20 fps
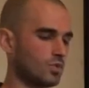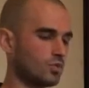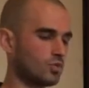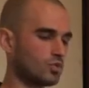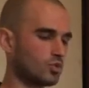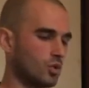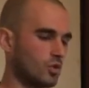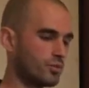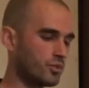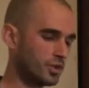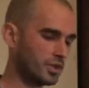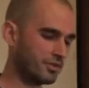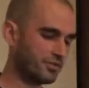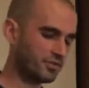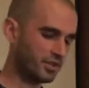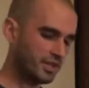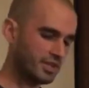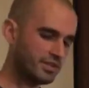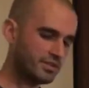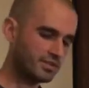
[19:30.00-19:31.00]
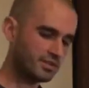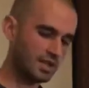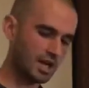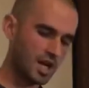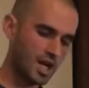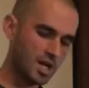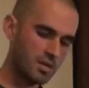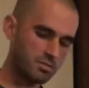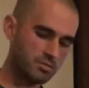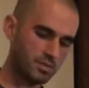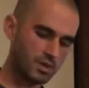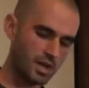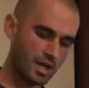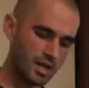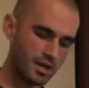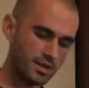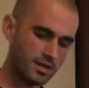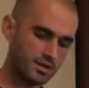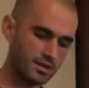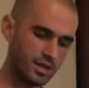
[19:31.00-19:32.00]
so for the first time
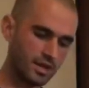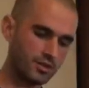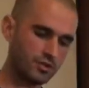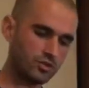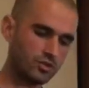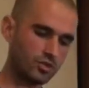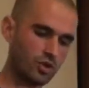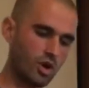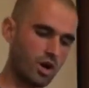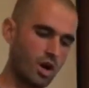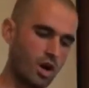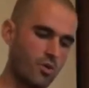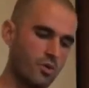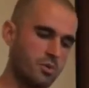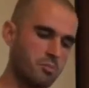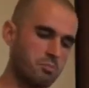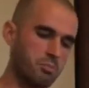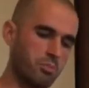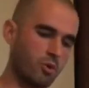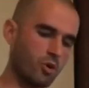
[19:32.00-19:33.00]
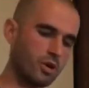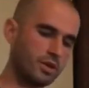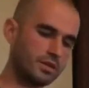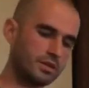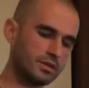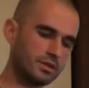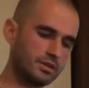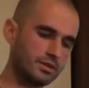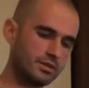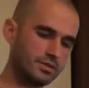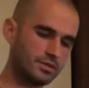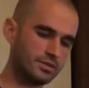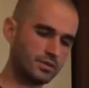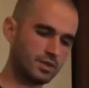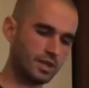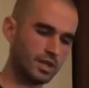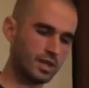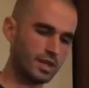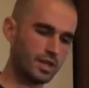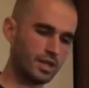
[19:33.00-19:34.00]
I, I saw how important
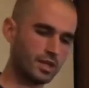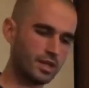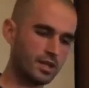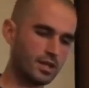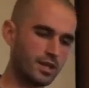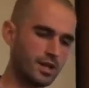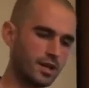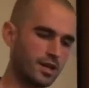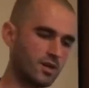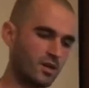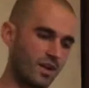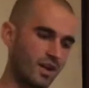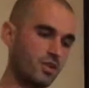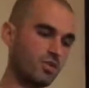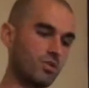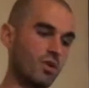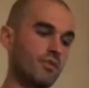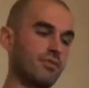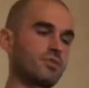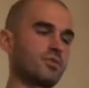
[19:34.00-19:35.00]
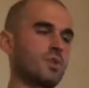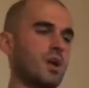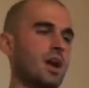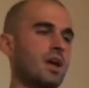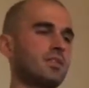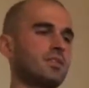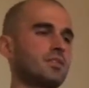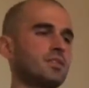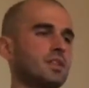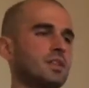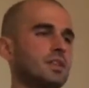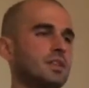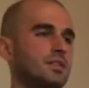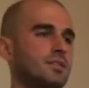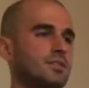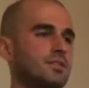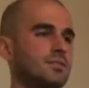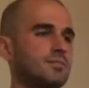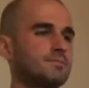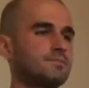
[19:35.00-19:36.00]
uh, a grain of rice
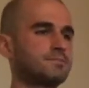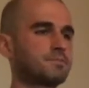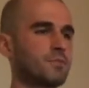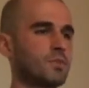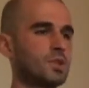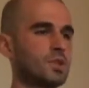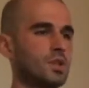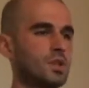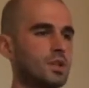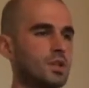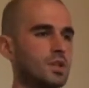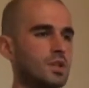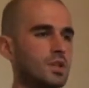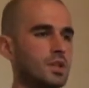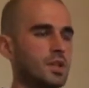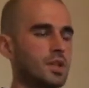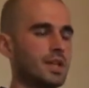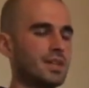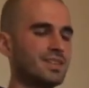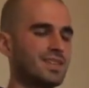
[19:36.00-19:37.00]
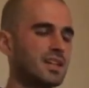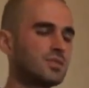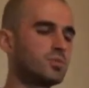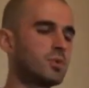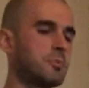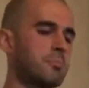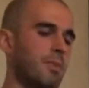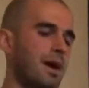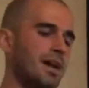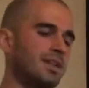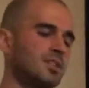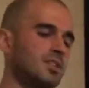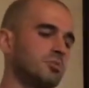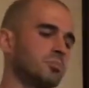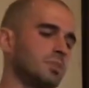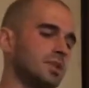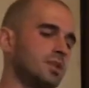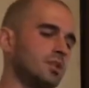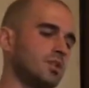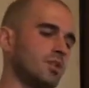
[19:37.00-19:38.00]
is and that
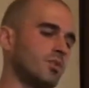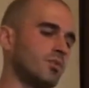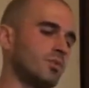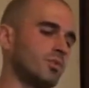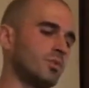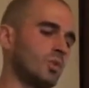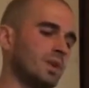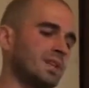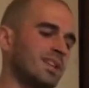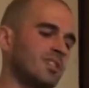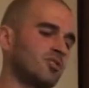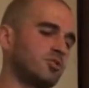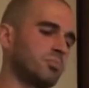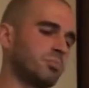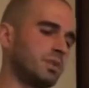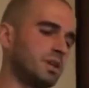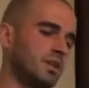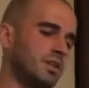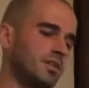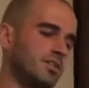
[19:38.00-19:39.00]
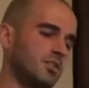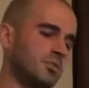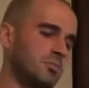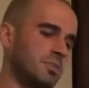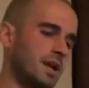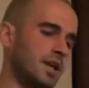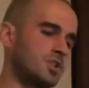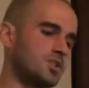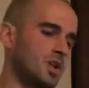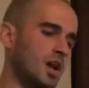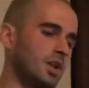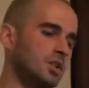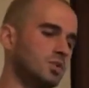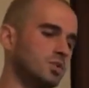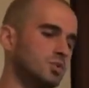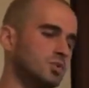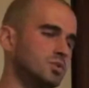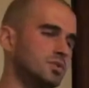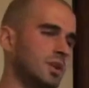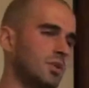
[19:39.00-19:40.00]
reminded me of one experience in my
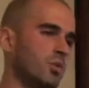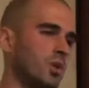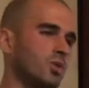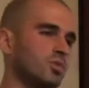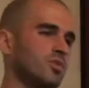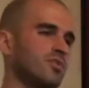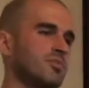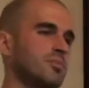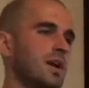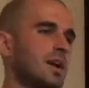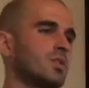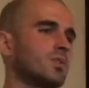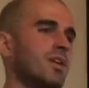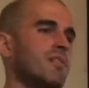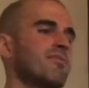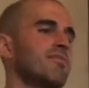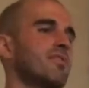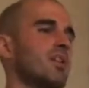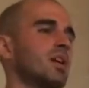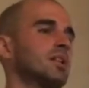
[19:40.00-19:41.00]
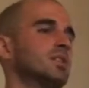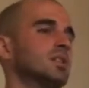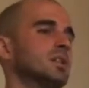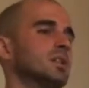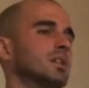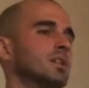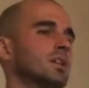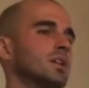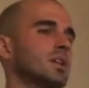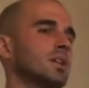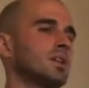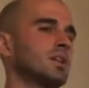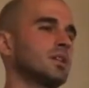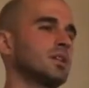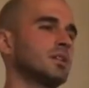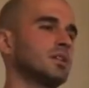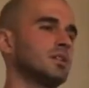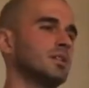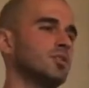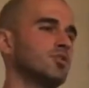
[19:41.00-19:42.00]
childhood. I was with my grandfather
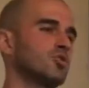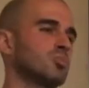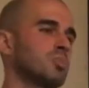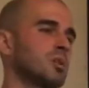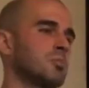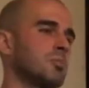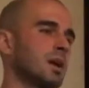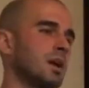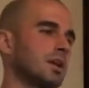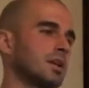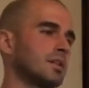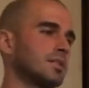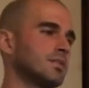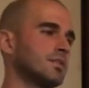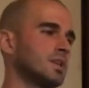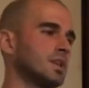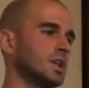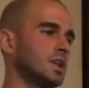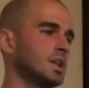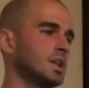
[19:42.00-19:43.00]
in supermarket,